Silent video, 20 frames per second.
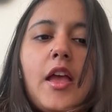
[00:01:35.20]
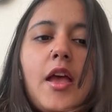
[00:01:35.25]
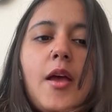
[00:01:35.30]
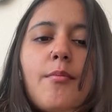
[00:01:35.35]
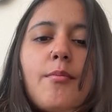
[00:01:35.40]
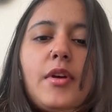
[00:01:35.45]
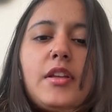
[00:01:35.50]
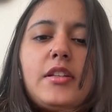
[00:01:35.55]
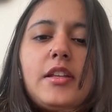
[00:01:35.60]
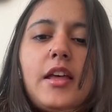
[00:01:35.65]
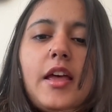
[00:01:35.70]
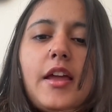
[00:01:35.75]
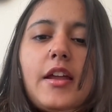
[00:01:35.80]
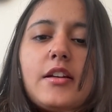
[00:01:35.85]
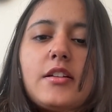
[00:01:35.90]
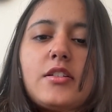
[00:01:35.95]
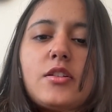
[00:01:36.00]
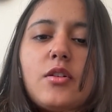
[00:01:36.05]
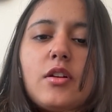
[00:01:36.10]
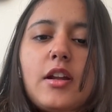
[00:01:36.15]
By the
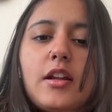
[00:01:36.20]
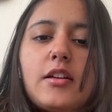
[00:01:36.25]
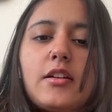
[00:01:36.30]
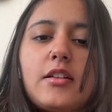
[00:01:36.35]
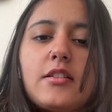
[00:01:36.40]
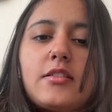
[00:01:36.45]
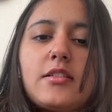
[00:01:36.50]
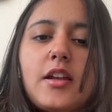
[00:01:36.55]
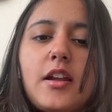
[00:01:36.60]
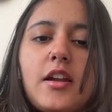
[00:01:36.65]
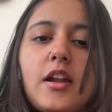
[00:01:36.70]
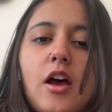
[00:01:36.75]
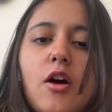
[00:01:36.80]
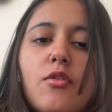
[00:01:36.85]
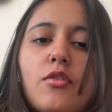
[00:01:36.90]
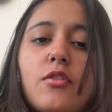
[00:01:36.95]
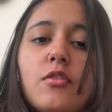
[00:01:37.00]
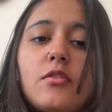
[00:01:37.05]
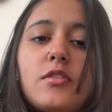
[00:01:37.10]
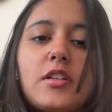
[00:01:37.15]
end, you'll understand how
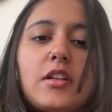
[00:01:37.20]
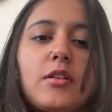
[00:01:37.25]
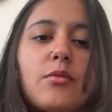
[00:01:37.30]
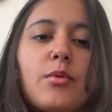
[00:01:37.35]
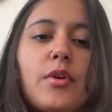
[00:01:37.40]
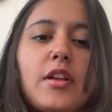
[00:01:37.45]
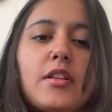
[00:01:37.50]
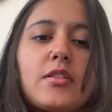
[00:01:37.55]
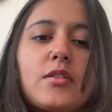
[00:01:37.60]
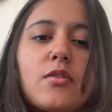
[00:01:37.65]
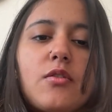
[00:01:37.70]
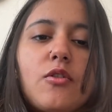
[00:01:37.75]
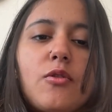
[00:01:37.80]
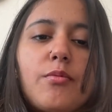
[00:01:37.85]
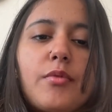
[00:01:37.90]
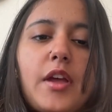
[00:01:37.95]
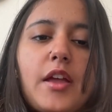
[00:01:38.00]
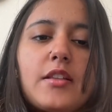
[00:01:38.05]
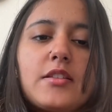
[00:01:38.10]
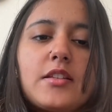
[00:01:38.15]
using
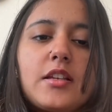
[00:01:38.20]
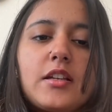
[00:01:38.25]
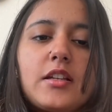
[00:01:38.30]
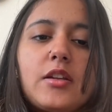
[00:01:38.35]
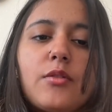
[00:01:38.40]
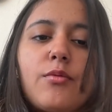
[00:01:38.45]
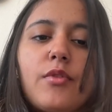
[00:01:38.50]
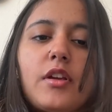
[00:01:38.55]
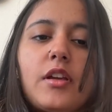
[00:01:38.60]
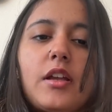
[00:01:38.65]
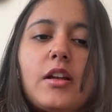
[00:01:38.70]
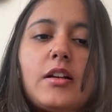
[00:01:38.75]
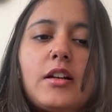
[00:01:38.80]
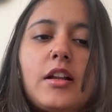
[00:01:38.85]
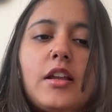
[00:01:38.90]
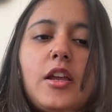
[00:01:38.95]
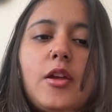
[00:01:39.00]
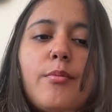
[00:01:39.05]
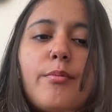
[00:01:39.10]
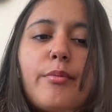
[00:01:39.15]
Gradescope can
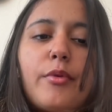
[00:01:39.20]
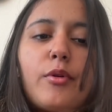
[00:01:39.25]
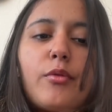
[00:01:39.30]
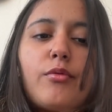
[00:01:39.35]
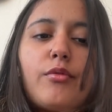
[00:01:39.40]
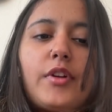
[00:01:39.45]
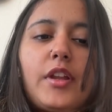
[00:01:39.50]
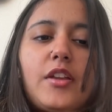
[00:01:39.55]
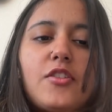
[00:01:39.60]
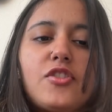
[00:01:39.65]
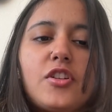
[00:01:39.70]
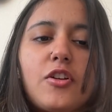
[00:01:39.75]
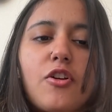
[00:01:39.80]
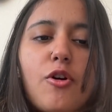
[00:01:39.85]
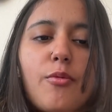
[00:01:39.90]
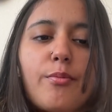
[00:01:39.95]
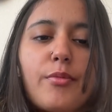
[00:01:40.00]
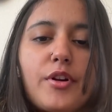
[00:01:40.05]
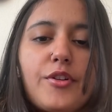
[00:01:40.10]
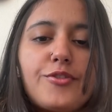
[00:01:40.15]
significantly improve teaching
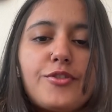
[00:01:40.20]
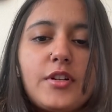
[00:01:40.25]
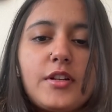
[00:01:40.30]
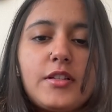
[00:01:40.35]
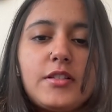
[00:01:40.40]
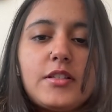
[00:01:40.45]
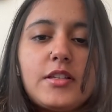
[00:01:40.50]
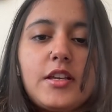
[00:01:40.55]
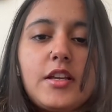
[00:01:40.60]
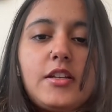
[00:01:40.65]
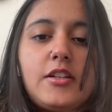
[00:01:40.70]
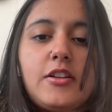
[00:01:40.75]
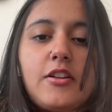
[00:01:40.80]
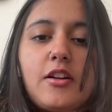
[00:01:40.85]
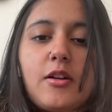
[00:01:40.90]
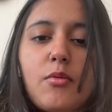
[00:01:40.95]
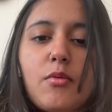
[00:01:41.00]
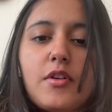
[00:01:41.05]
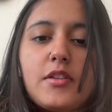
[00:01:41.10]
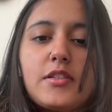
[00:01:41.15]
operations in
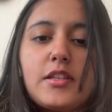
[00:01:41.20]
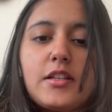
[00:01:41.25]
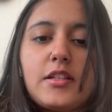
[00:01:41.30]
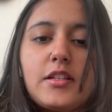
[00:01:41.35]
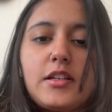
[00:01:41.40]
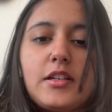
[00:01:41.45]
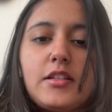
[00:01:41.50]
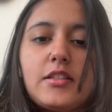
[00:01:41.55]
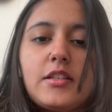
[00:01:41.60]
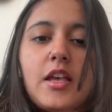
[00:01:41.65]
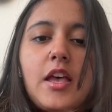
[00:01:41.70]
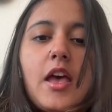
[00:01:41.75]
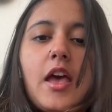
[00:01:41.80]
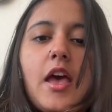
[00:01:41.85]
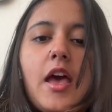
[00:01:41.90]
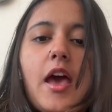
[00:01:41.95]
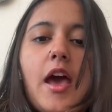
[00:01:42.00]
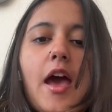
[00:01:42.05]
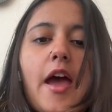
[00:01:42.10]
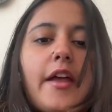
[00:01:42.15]
universities
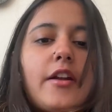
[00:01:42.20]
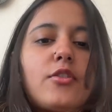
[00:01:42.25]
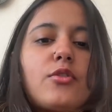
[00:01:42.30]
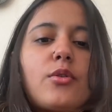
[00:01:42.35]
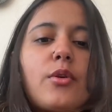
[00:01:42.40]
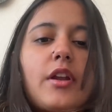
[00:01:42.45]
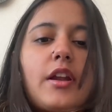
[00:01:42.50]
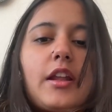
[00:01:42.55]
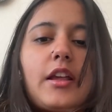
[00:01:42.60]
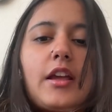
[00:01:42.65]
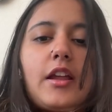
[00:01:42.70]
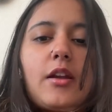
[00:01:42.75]
and training